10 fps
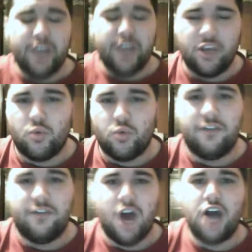freaking Ring
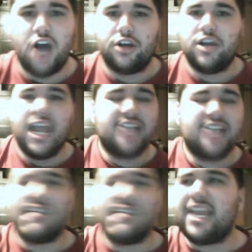of Honor.
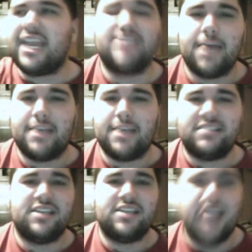It's like every time I
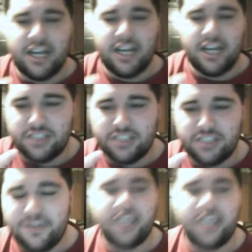see on
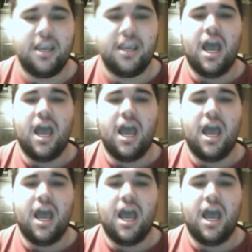TV,